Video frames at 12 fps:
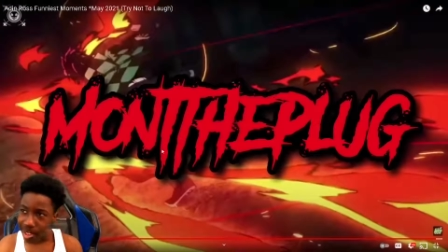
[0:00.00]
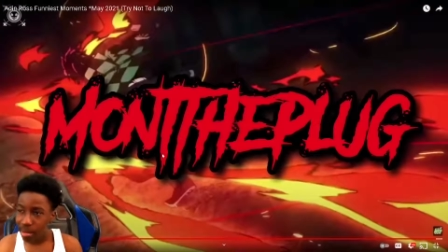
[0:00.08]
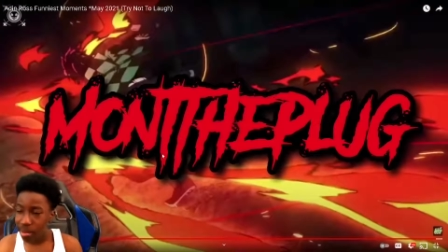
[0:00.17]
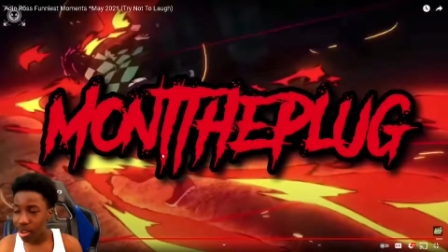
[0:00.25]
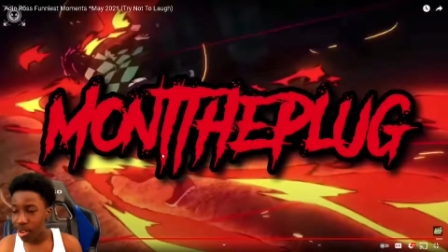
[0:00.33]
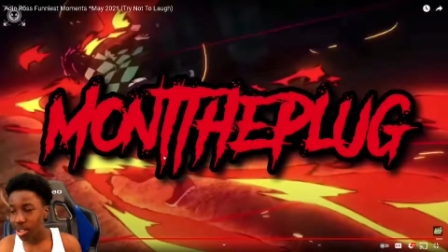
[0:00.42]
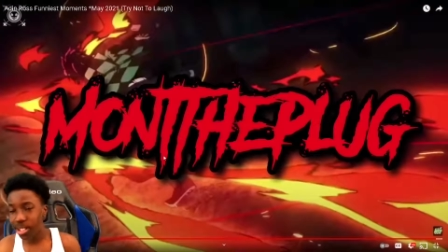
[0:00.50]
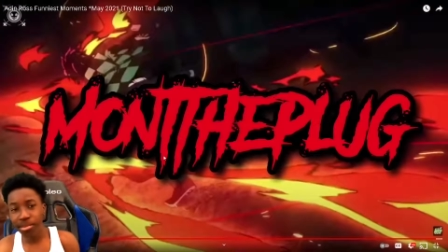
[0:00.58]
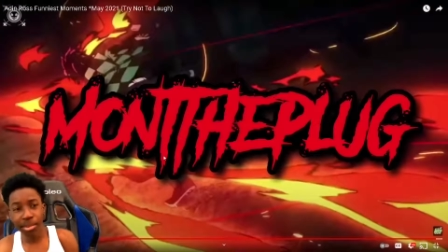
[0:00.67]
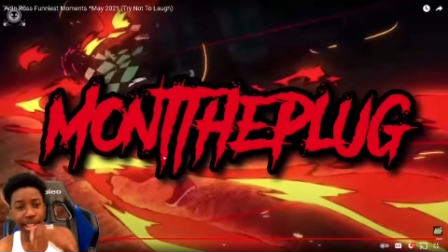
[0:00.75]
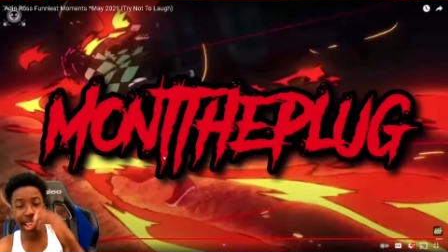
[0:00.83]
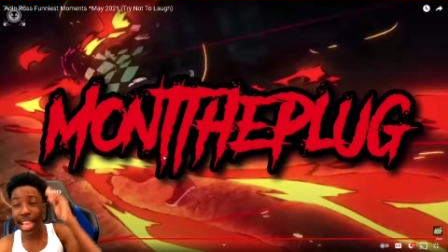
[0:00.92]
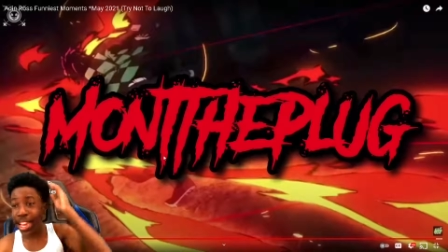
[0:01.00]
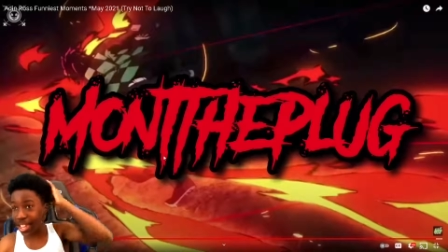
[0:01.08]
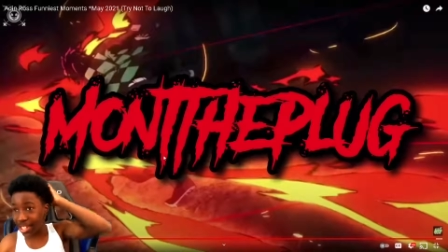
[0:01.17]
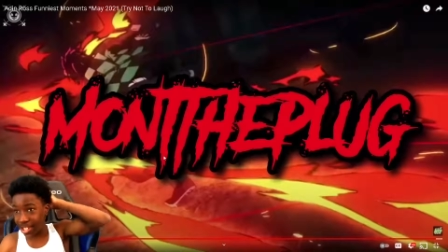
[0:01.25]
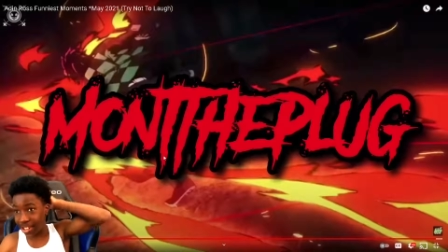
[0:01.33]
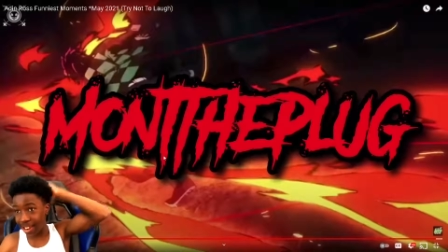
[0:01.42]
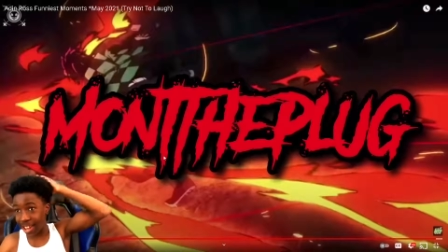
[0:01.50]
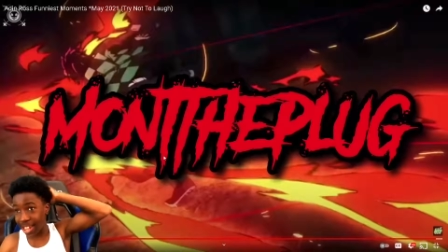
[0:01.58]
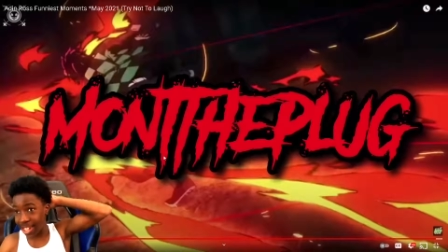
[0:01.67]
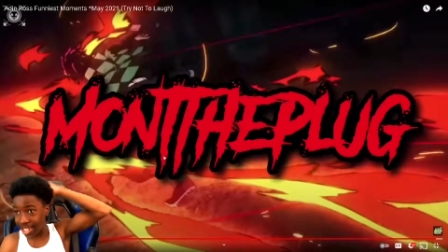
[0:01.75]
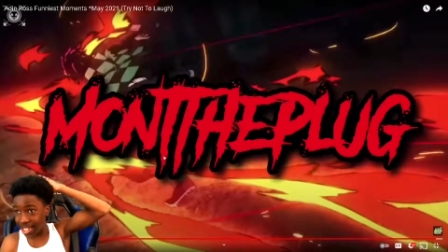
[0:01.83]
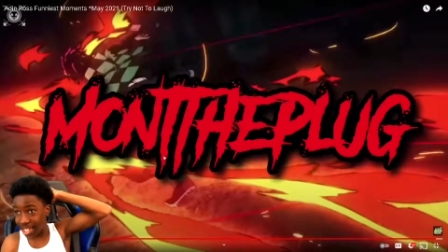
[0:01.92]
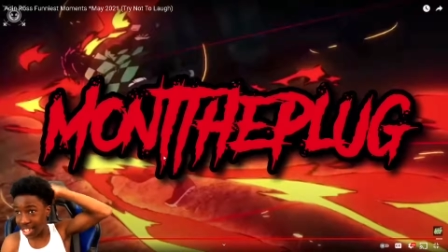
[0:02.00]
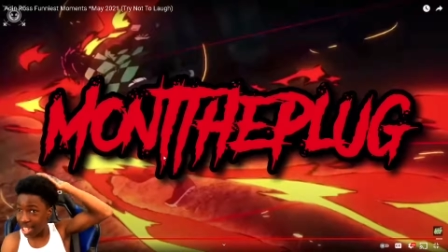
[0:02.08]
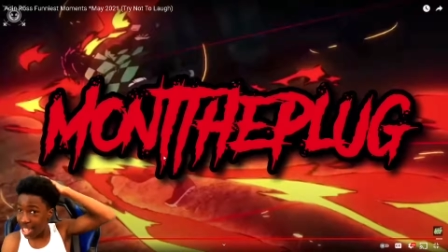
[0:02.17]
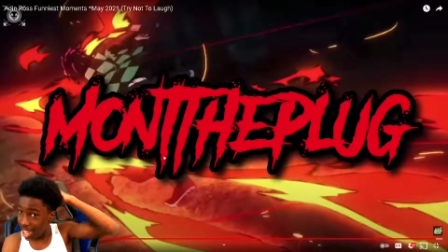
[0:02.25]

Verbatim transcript: Bro, this man Adin is crazy.